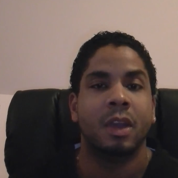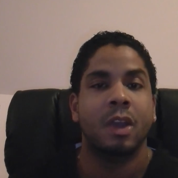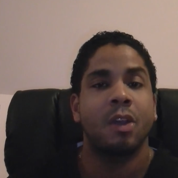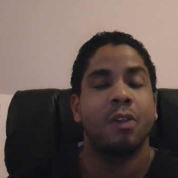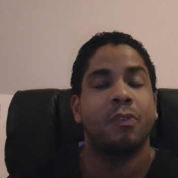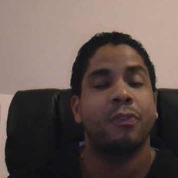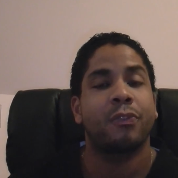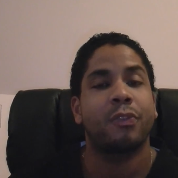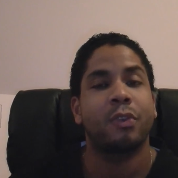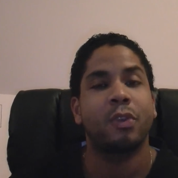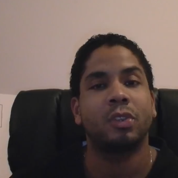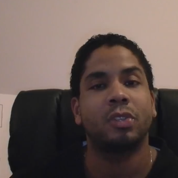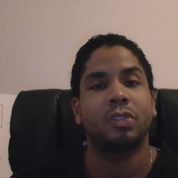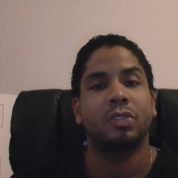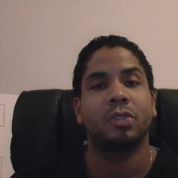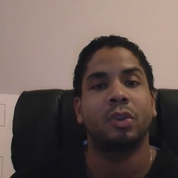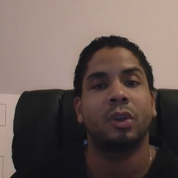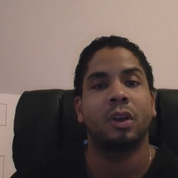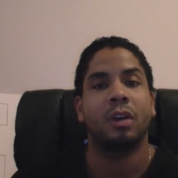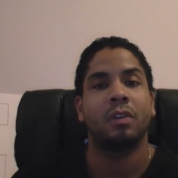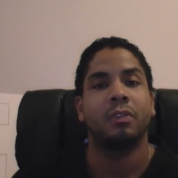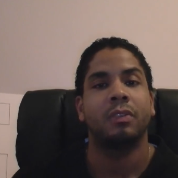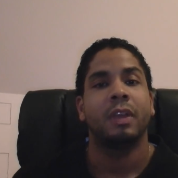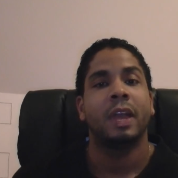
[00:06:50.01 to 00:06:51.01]
First
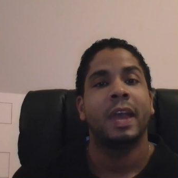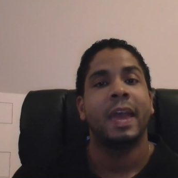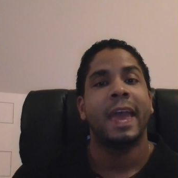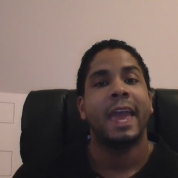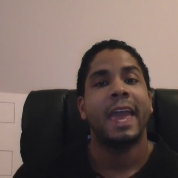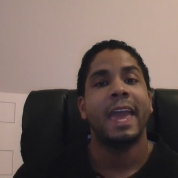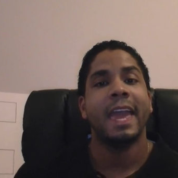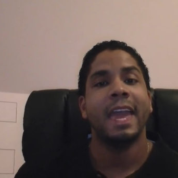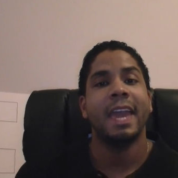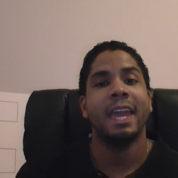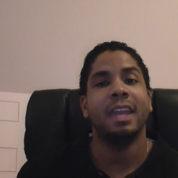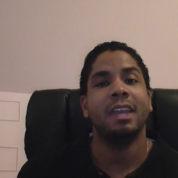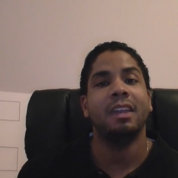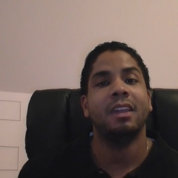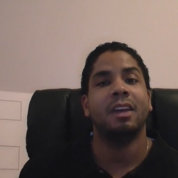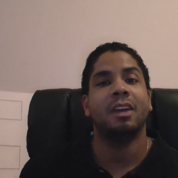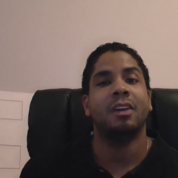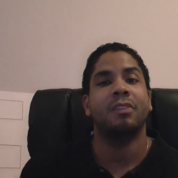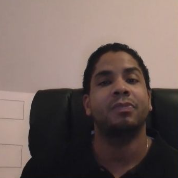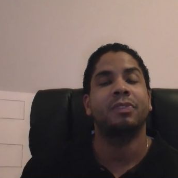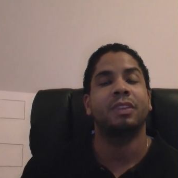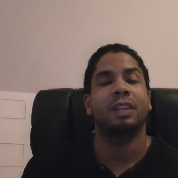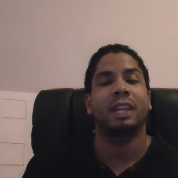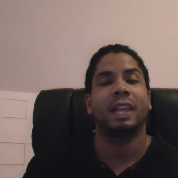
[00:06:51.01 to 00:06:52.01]
off, 8
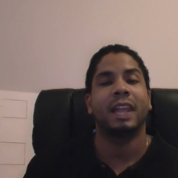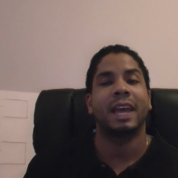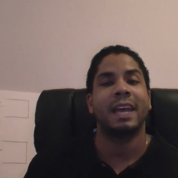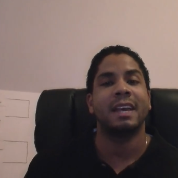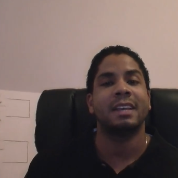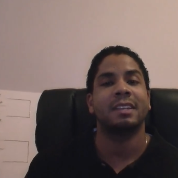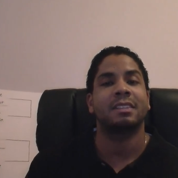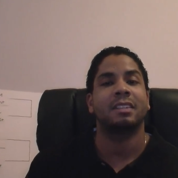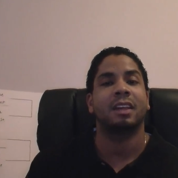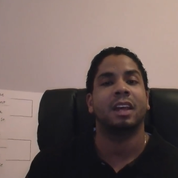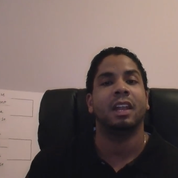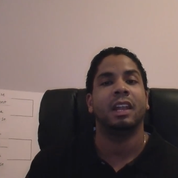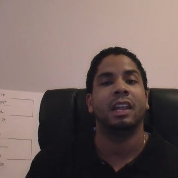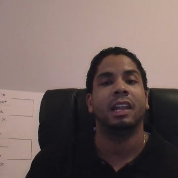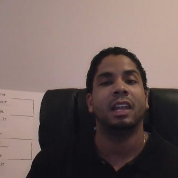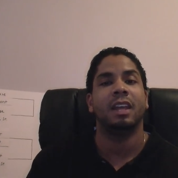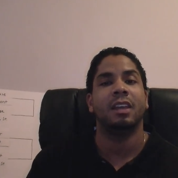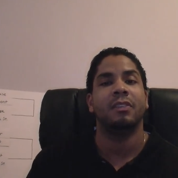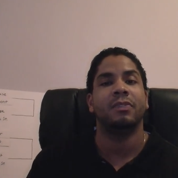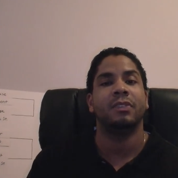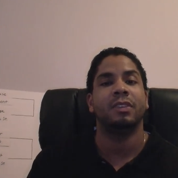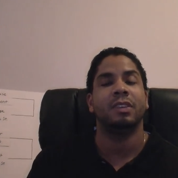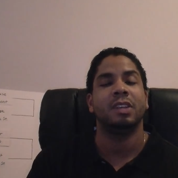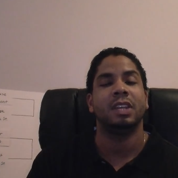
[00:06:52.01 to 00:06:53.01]
of the last
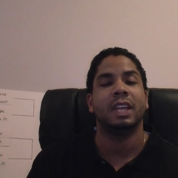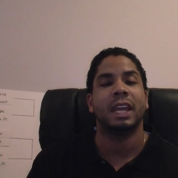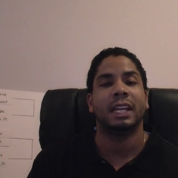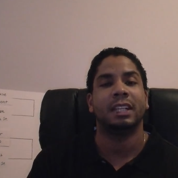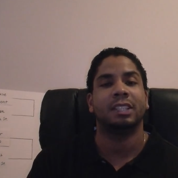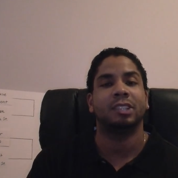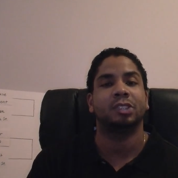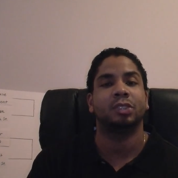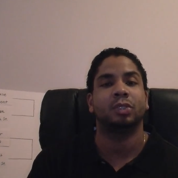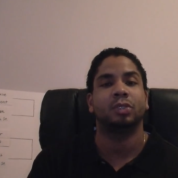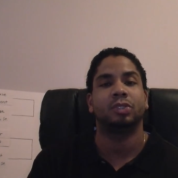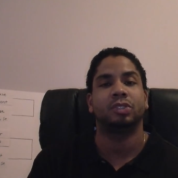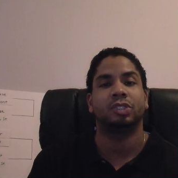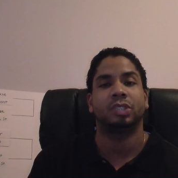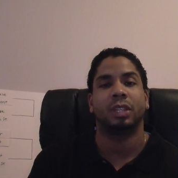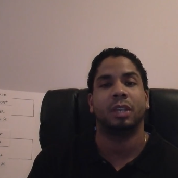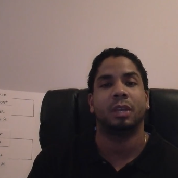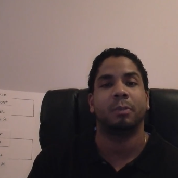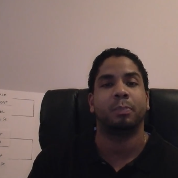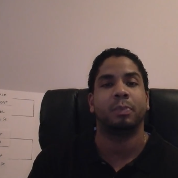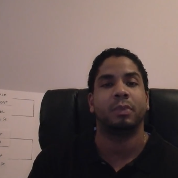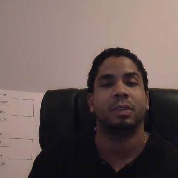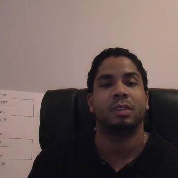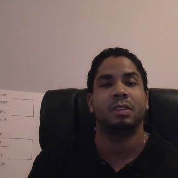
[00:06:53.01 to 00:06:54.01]
11 national
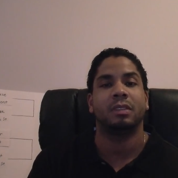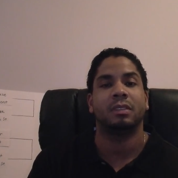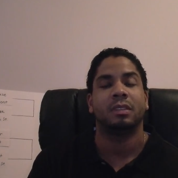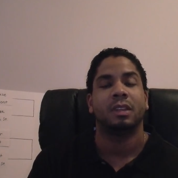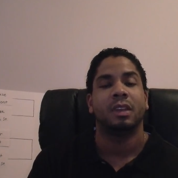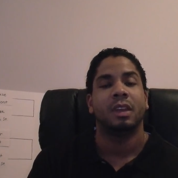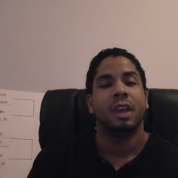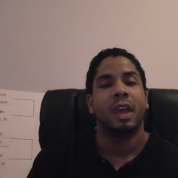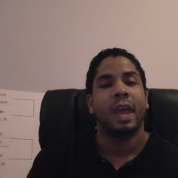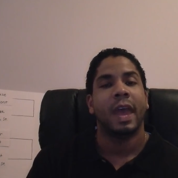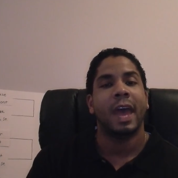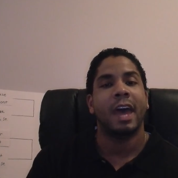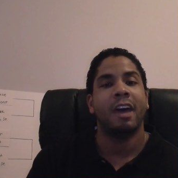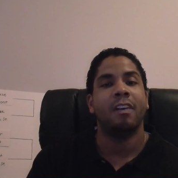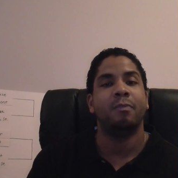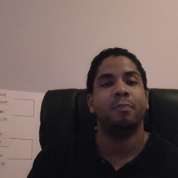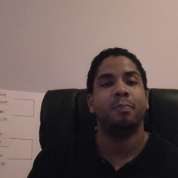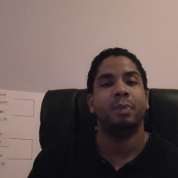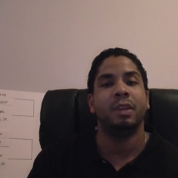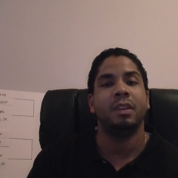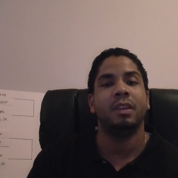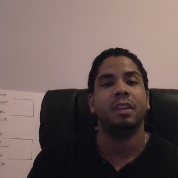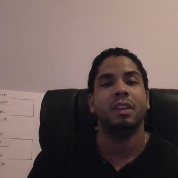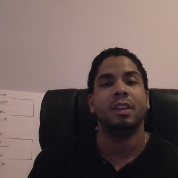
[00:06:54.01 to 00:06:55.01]
champions have
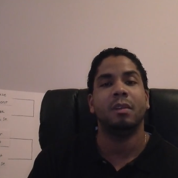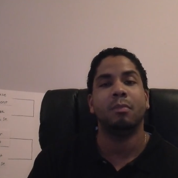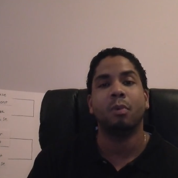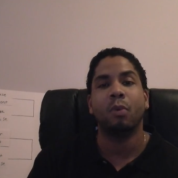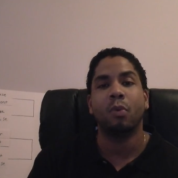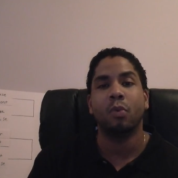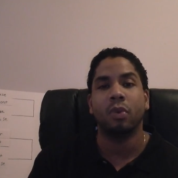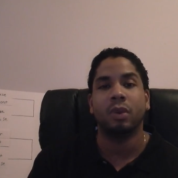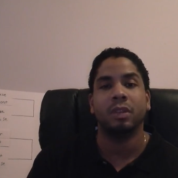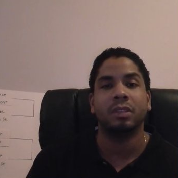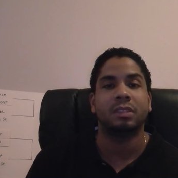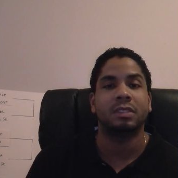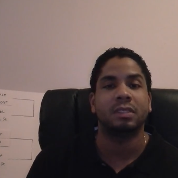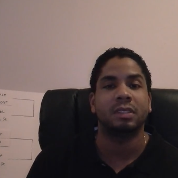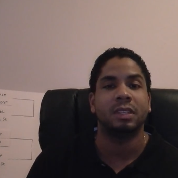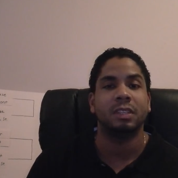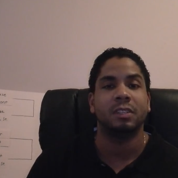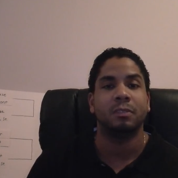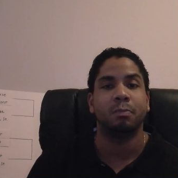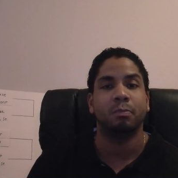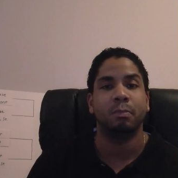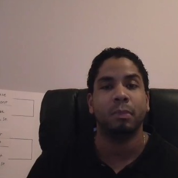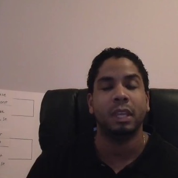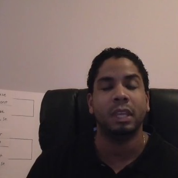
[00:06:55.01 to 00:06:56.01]
been number one
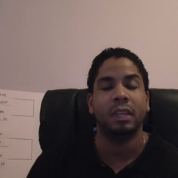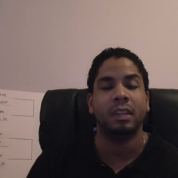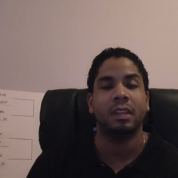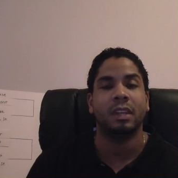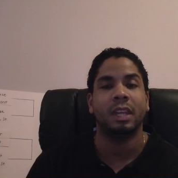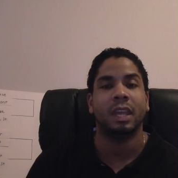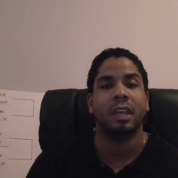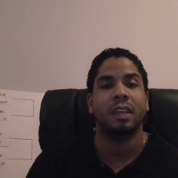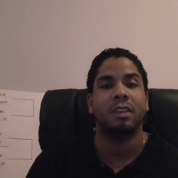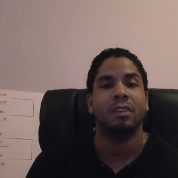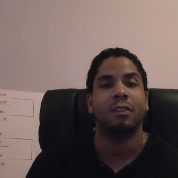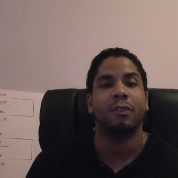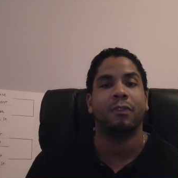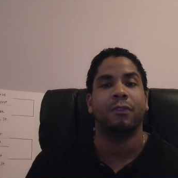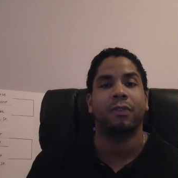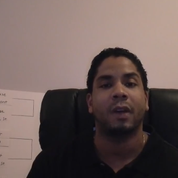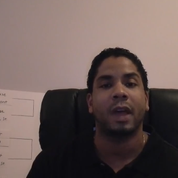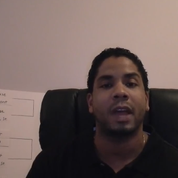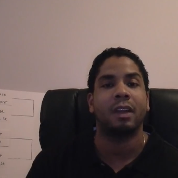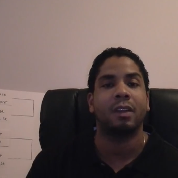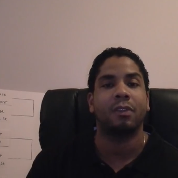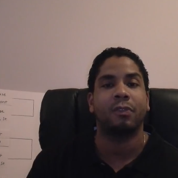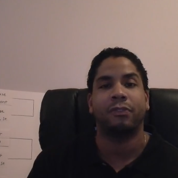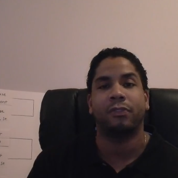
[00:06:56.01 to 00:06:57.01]
seeds, meaning that in your
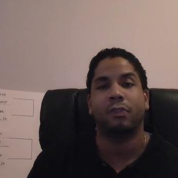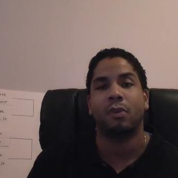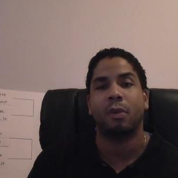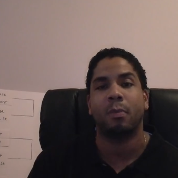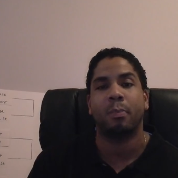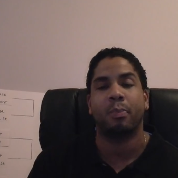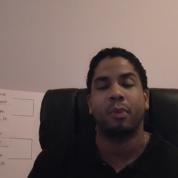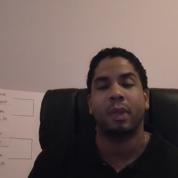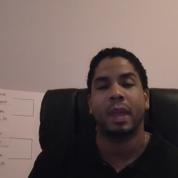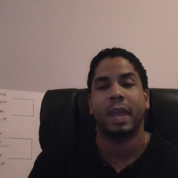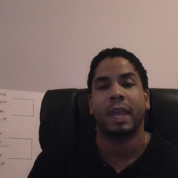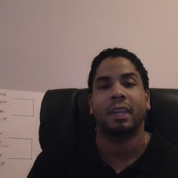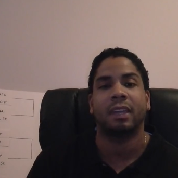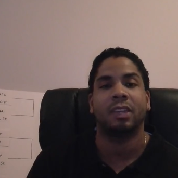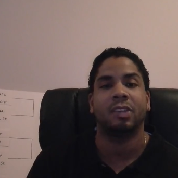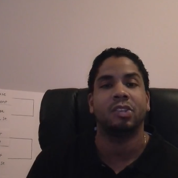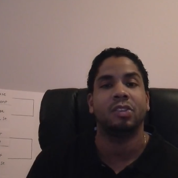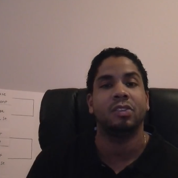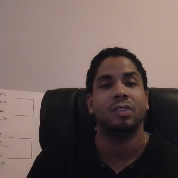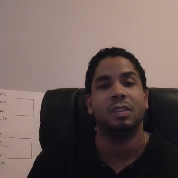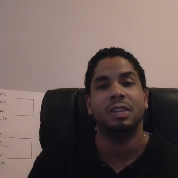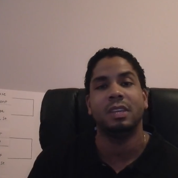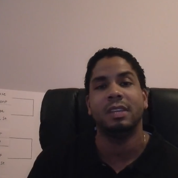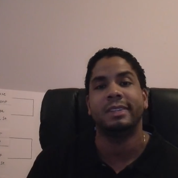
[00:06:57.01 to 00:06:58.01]
final four bracket,
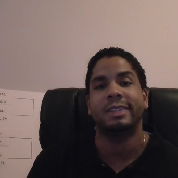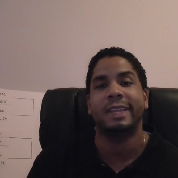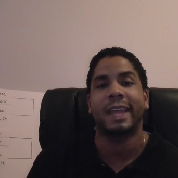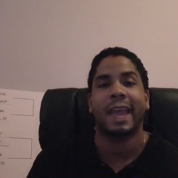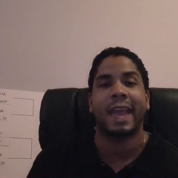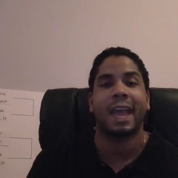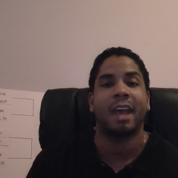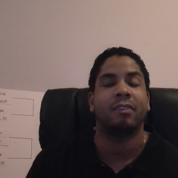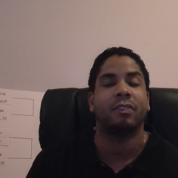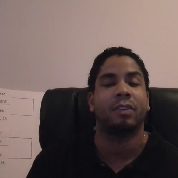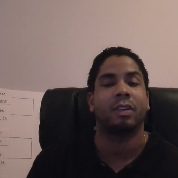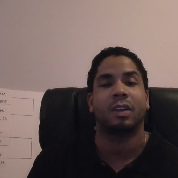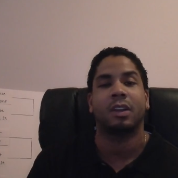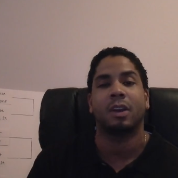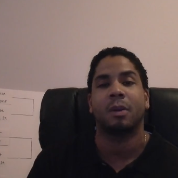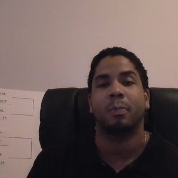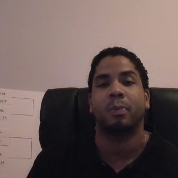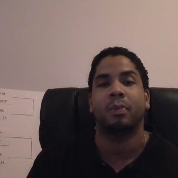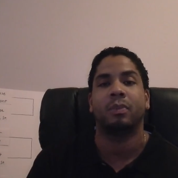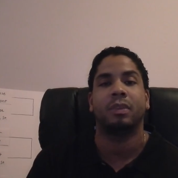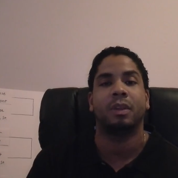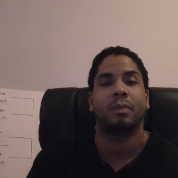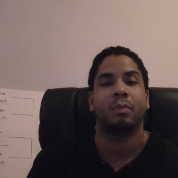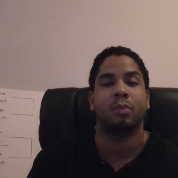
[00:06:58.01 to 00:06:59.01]
you need to have a
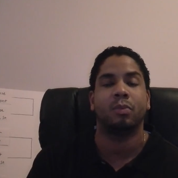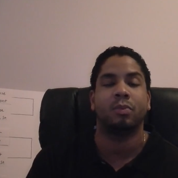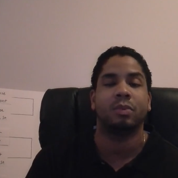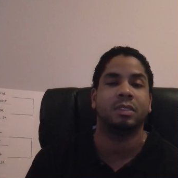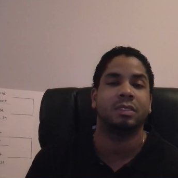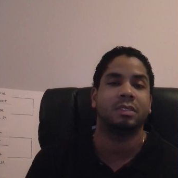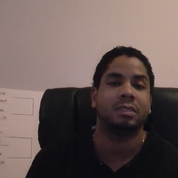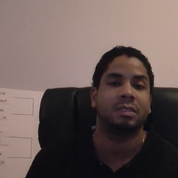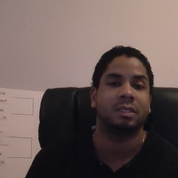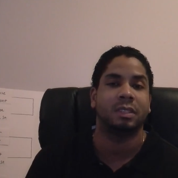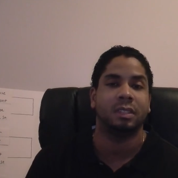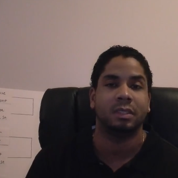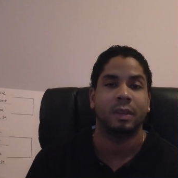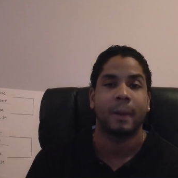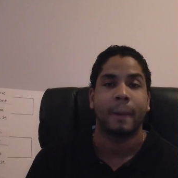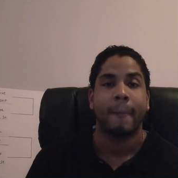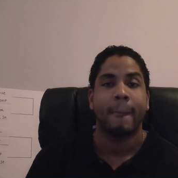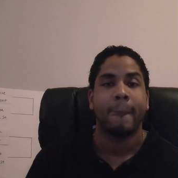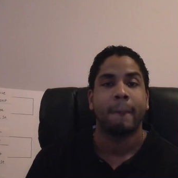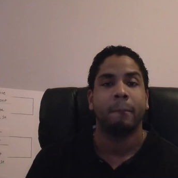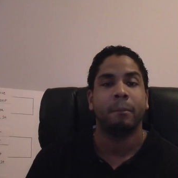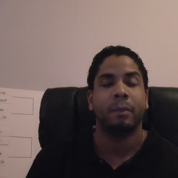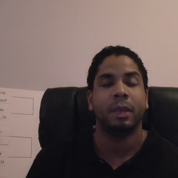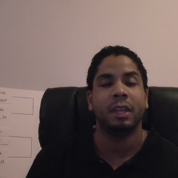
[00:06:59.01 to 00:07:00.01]
couple number one seeds,
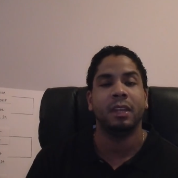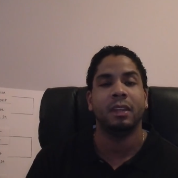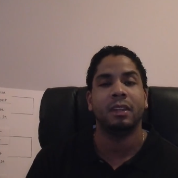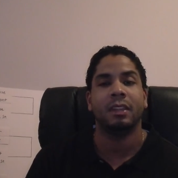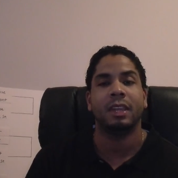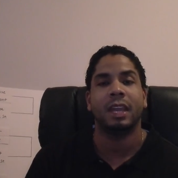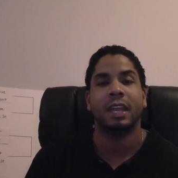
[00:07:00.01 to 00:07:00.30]
meaning